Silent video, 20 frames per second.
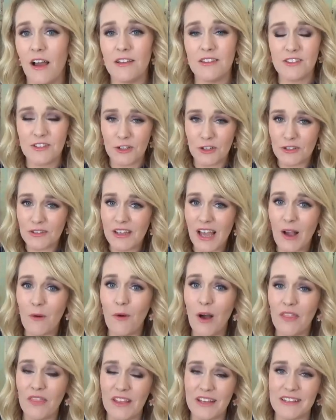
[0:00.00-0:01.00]
Certainly I
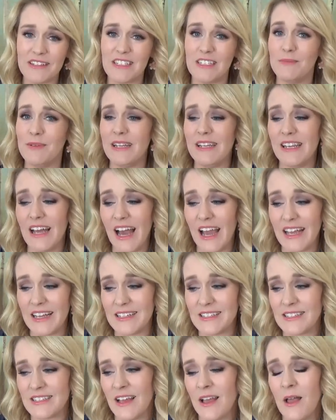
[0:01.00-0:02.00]
want things to be
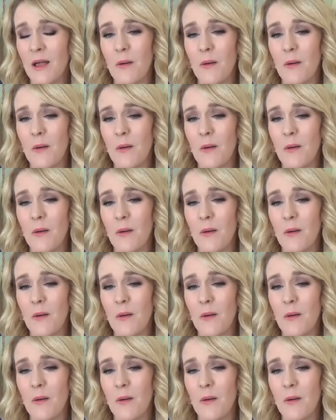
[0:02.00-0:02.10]
nice,